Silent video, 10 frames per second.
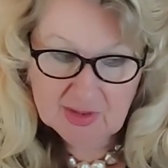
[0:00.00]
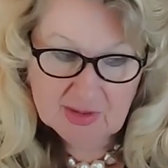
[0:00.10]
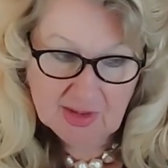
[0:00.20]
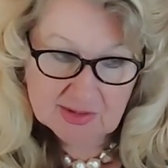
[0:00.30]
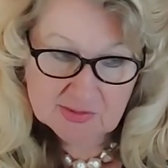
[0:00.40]

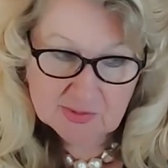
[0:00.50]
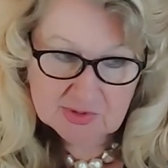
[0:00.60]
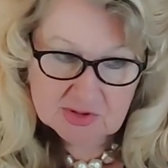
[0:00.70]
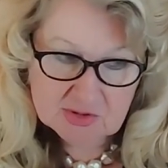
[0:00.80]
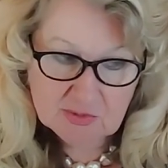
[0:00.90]
that's what
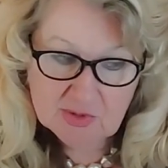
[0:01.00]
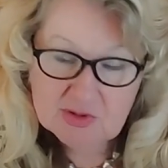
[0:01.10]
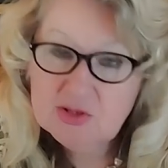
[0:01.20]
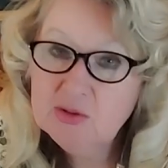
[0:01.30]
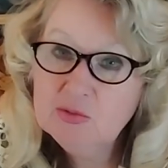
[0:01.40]
she
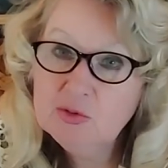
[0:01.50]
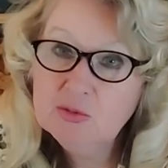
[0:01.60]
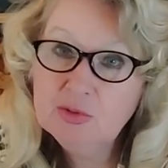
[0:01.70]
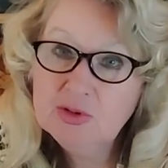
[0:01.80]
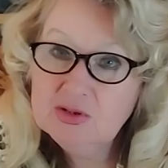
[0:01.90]
wants him to
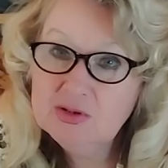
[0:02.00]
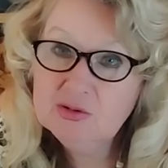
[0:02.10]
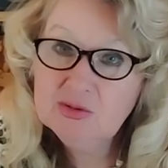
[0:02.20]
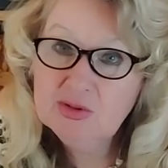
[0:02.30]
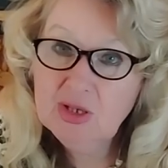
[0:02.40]
be,
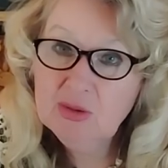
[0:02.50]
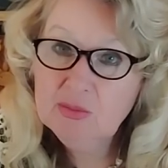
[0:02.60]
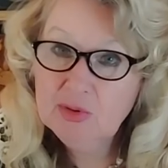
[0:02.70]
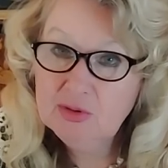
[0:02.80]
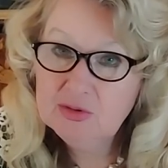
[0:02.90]
still the
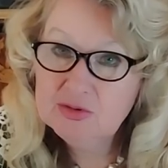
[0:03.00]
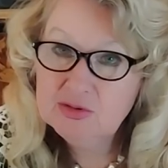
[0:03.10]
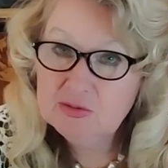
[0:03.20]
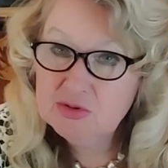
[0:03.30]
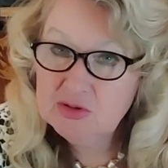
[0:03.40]
emperor.
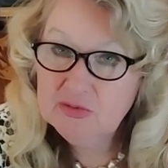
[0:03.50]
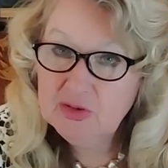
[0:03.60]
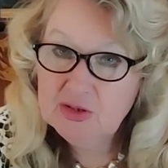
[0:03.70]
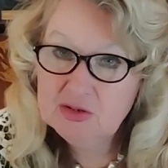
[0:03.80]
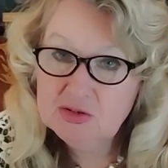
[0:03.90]
So she
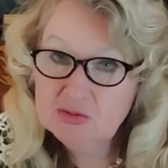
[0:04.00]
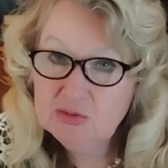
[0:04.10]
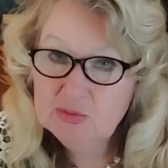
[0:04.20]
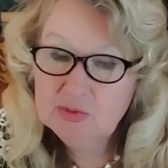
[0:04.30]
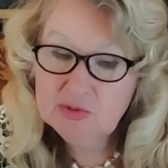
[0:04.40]
thinks she
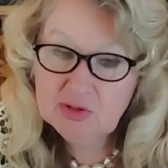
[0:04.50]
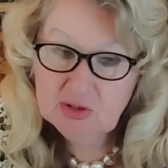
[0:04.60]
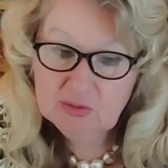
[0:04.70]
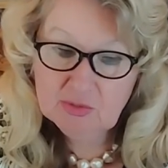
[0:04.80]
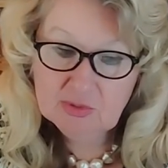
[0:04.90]
will put
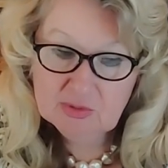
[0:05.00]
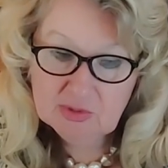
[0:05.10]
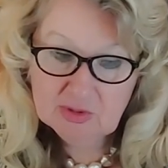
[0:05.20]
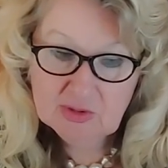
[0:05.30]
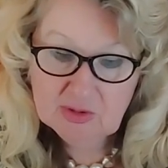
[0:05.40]
him uh,
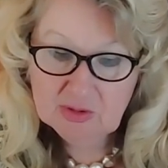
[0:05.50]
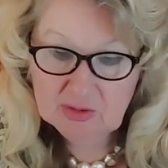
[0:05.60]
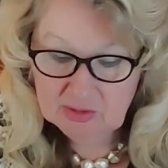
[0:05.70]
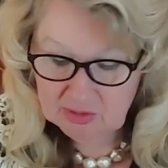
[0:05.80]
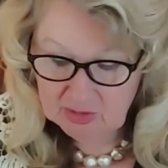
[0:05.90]

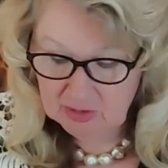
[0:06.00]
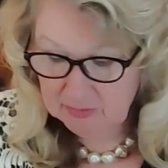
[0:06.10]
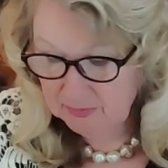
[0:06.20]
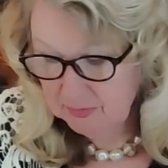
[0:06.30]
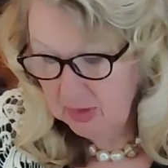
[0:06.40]
in
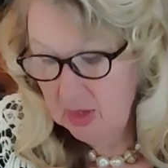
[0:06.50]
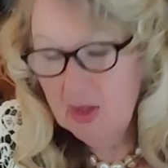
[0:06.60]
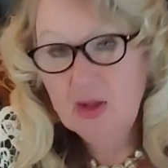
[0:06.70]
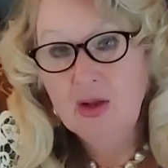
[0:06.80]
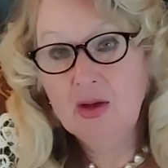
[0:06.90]
the
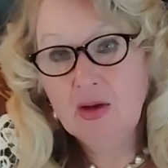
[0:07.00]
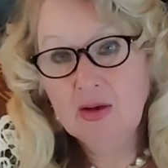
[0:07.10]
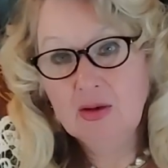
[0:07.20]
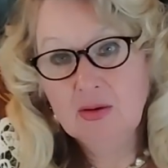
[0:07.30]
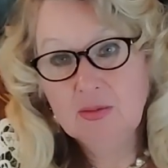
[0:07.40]

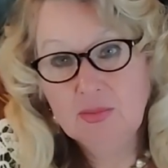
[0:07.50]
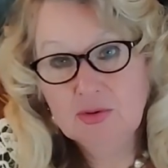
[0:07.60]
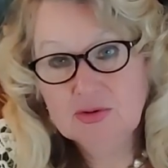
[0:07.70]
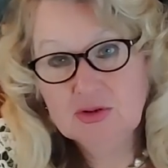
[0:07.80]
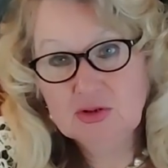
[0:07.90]

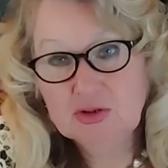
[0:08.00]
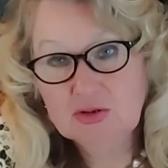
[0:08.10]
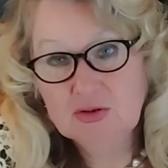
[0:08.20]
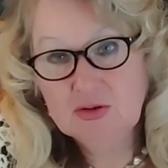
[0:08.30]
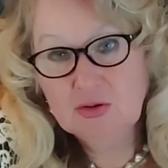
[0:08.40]

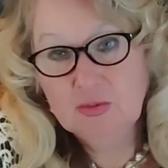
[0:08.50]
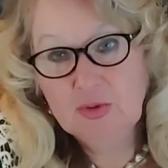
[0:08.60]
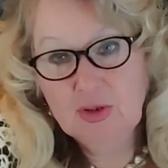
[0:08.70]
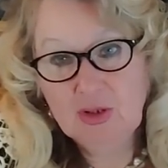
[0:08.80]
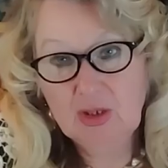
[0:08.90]
position to
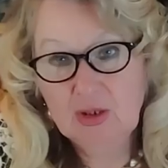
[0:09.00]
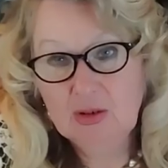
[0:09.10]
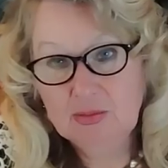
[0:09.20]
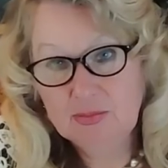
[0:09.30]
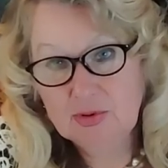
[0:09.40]
be
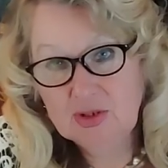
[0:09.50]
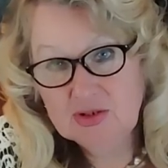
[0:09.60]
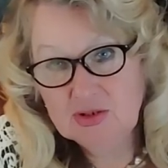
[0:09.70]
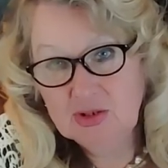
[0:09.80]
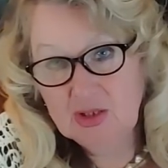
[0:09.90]
a
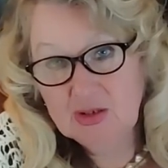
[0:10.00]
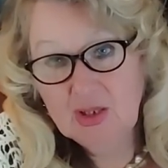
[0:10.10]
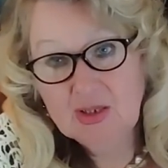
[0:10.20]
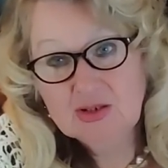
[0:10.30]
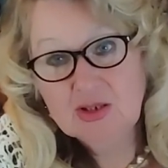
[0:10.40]
president.
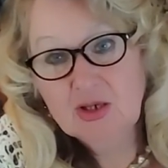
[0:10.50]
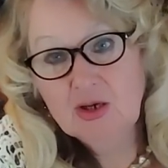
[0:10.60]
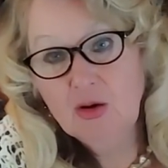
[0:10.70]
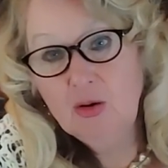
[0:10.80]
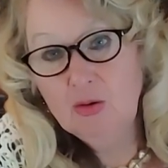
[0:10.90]
That's her
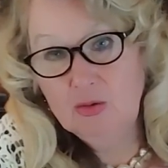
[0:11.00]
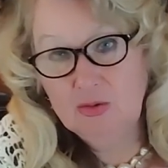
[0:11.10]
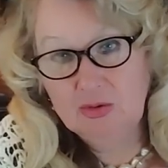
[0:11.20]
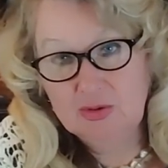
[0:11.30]
goal.